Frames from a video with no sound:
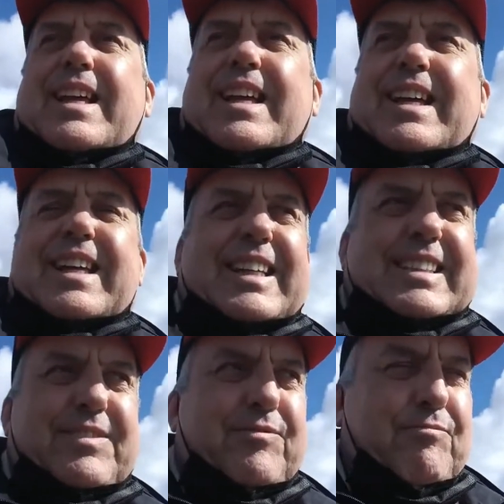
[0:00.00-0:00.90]

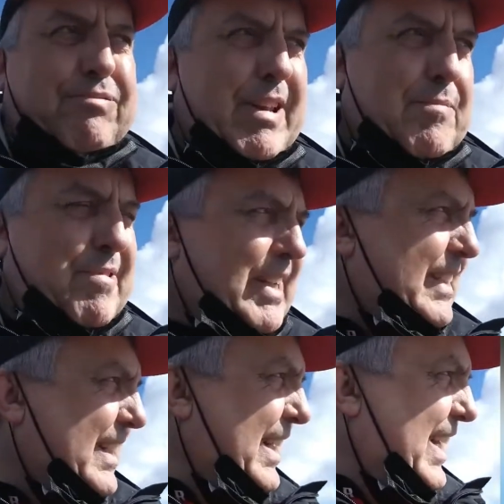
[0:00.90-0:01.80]
It's pretty
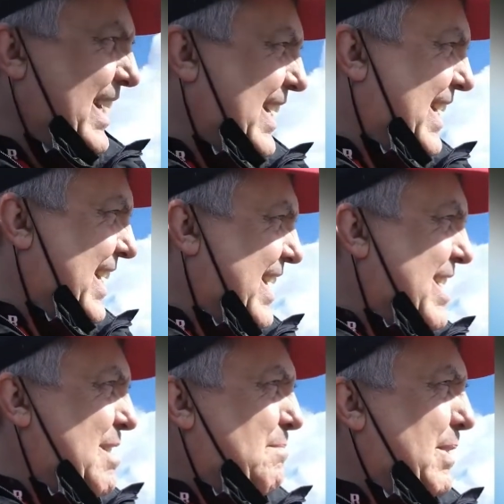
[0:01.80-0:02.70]
breezy,
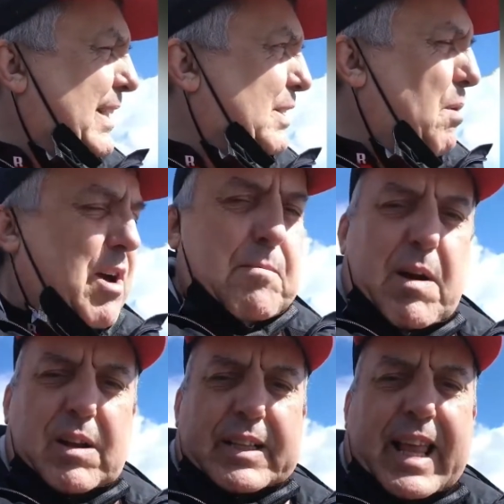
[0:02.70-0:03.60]
but it's quite a
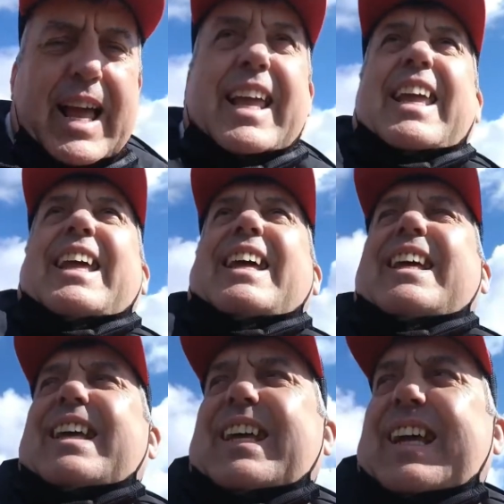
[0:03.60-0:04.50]
mild day,
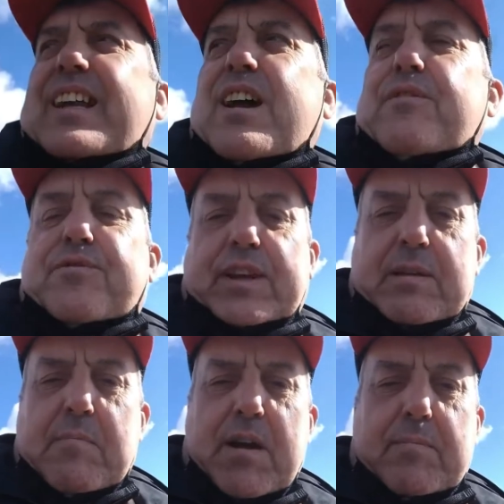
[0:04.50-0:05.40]
and hopefully
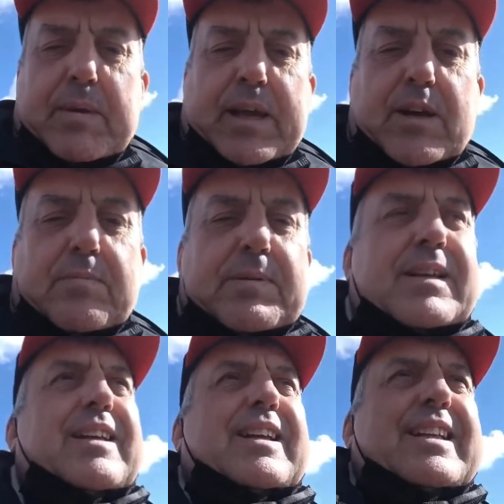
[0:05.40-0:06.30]
it might pick up
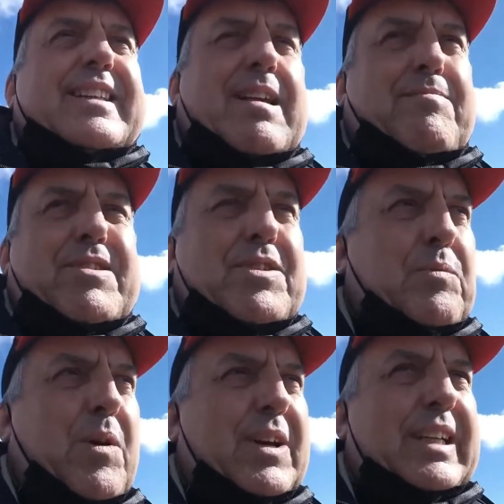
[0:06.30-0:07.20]
temperature
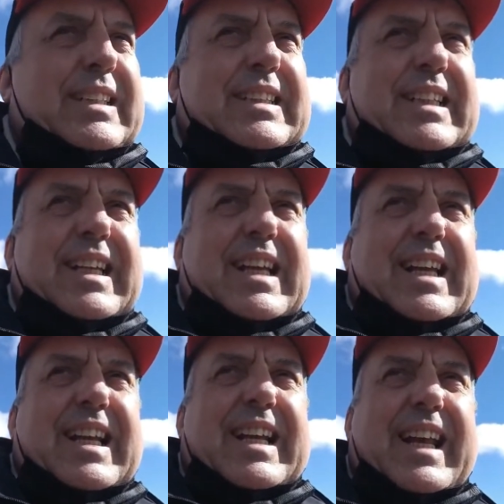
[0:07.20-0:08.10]
wise
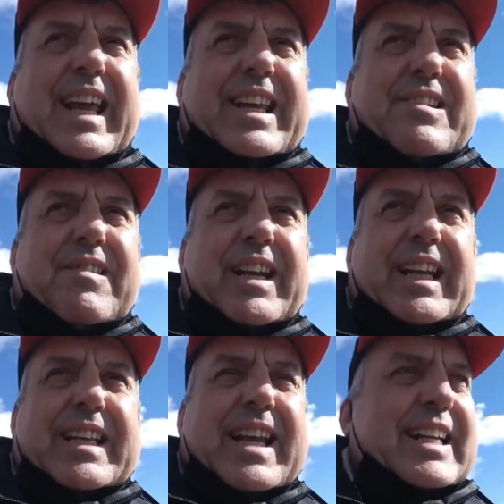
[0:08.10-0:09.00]
later on in
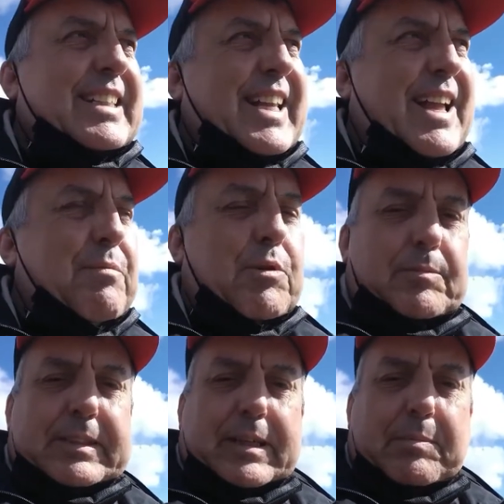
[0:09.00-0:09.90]
the day as the day
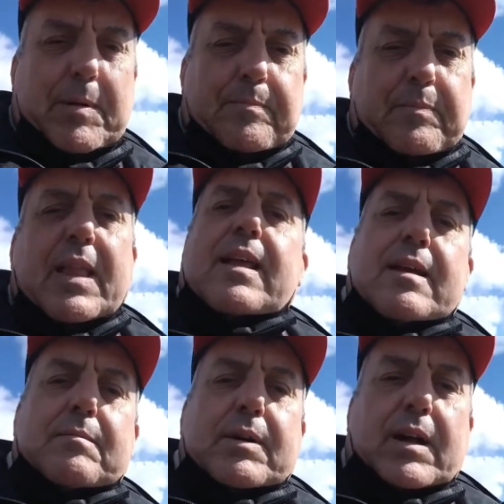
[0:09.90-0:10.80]
warms up.
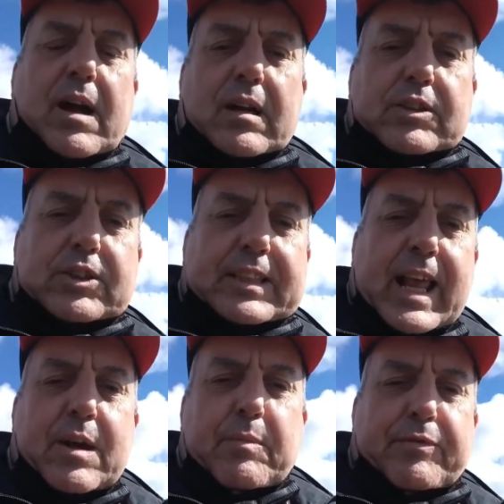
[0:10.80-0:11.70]
But I'll just
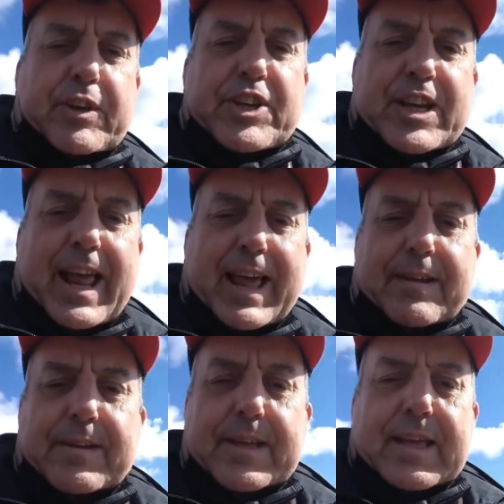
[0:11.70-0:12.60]
get on with fishing now
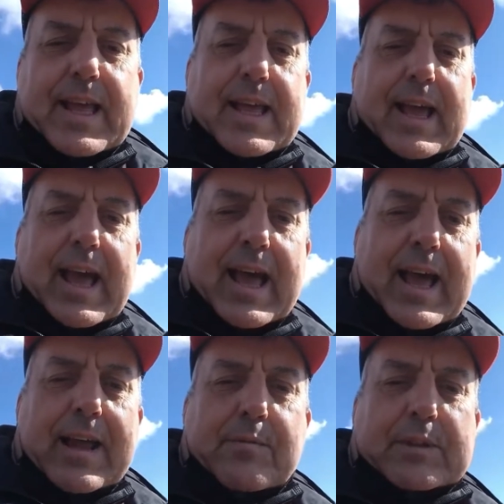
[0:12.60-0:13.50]

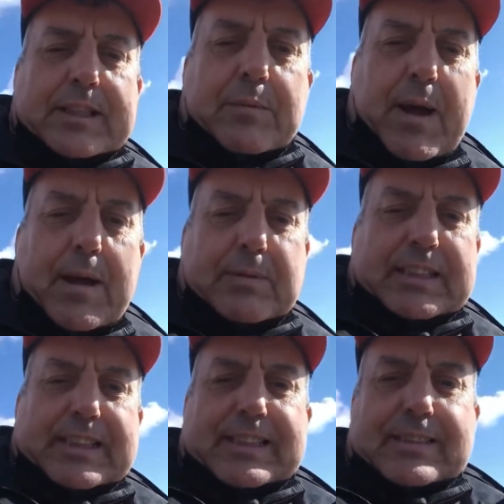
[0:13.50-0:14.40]
and we'll see what
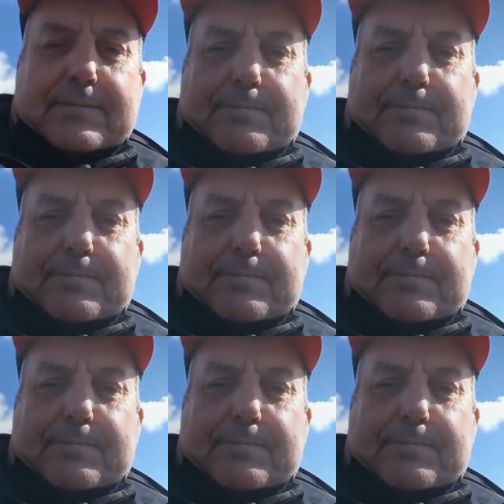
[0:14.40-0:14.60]
happens.